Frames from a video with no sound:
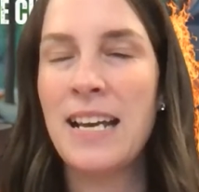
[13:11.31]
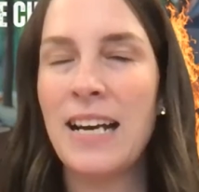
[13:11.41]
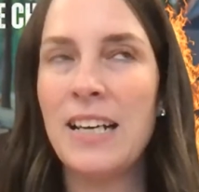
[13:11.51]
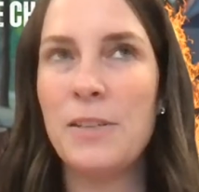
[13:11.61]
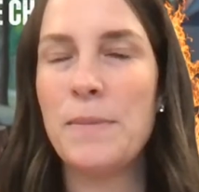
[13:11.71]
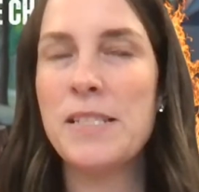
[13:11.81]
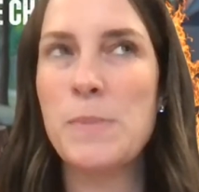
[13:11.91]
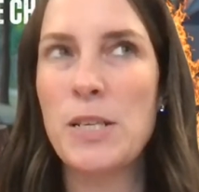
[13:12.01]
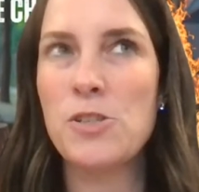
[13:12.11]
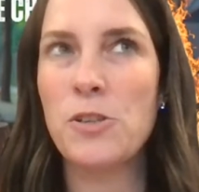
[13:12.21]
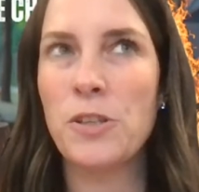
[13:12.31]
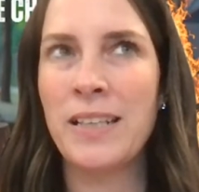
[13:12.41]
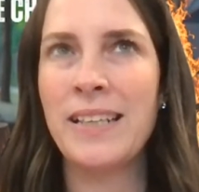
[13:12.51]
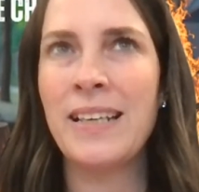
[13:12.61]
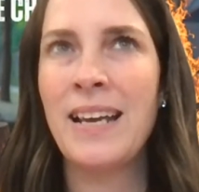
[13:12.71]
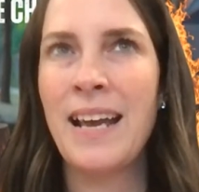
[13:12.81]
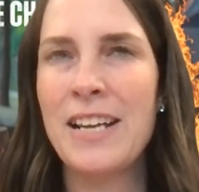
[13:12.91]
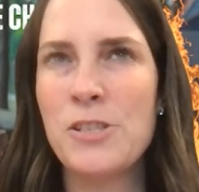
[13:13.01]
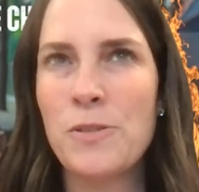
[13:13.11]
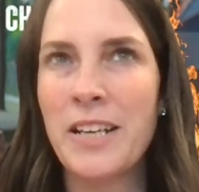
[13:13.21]
especially
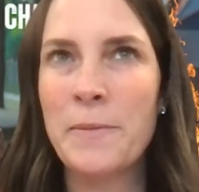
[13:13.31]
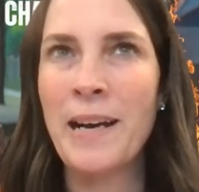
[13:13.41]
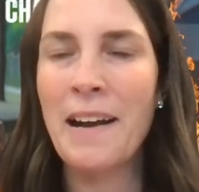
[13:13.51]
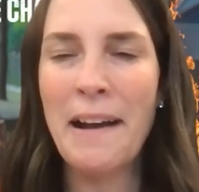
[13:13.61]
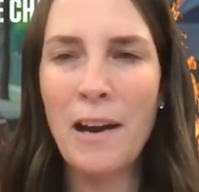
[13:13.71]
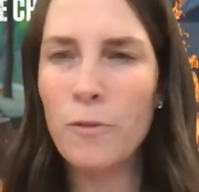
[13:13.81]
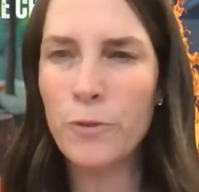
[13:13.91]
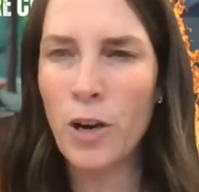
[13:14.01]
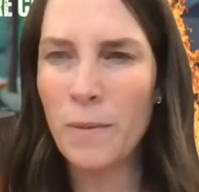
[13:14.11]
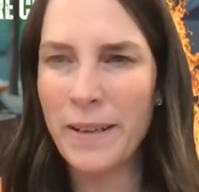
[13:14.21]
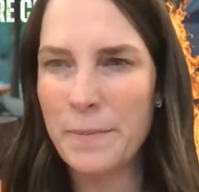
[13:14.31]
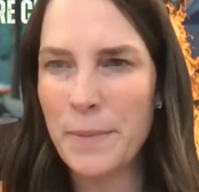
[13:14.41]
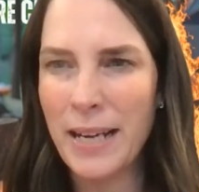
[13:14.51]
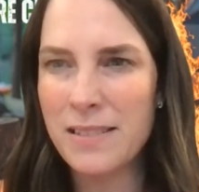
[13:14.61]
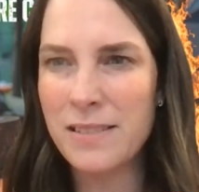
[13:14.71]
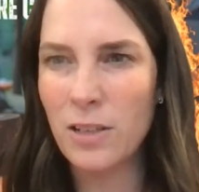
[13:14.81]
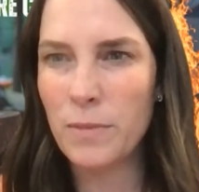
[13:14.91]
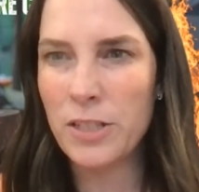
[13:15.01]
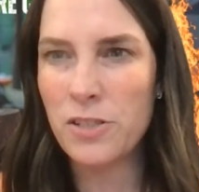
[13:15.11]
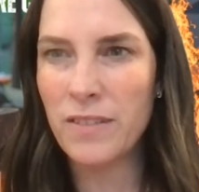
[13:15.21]
as you think about how pharma impacts so
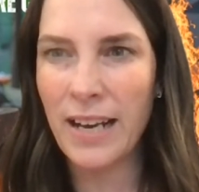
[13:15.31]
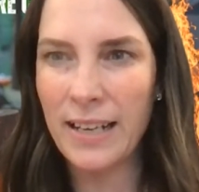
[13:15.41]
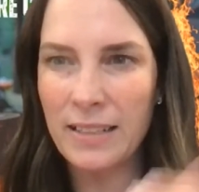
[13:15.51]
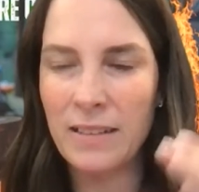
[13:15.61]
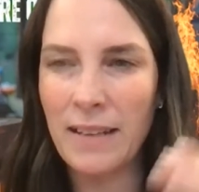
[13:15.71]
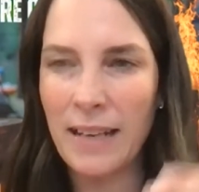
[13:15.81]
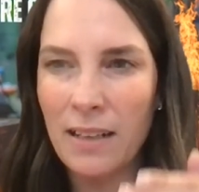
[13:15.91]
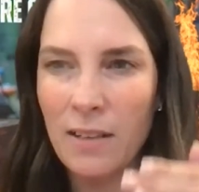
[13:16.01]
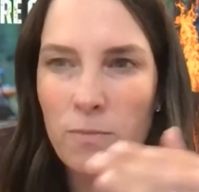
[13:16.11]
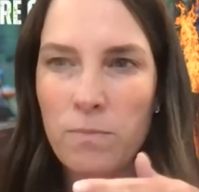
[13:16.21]
much of that, and like